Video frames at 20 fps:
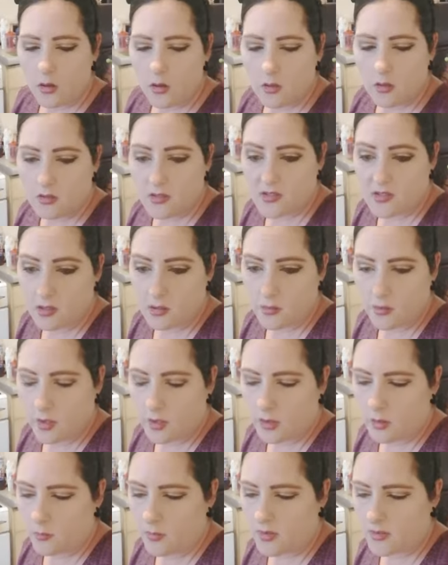So
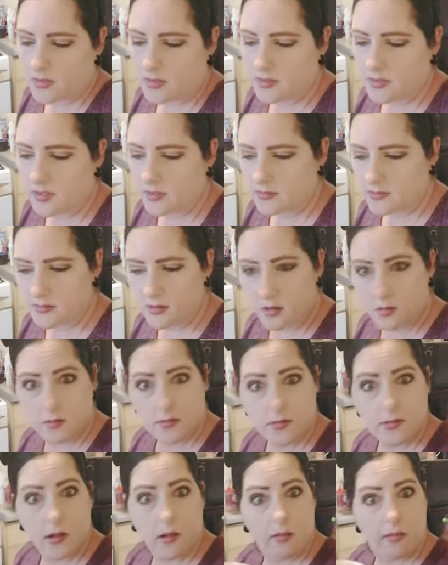yeah, I went to Tesco.
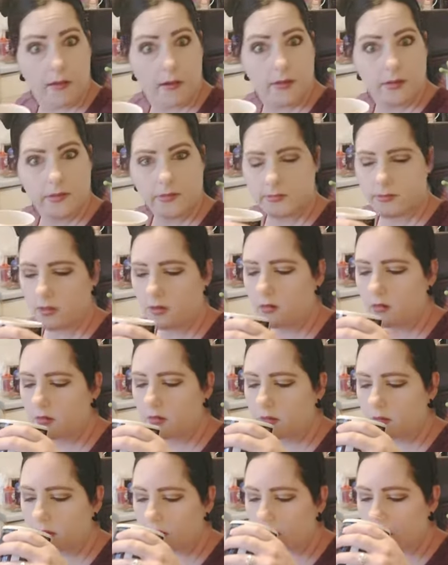So that is the
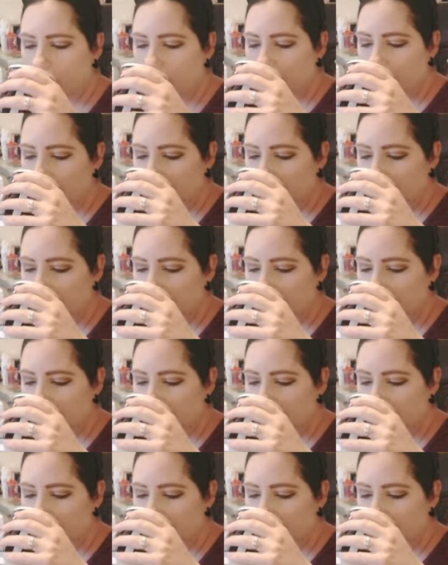holiday.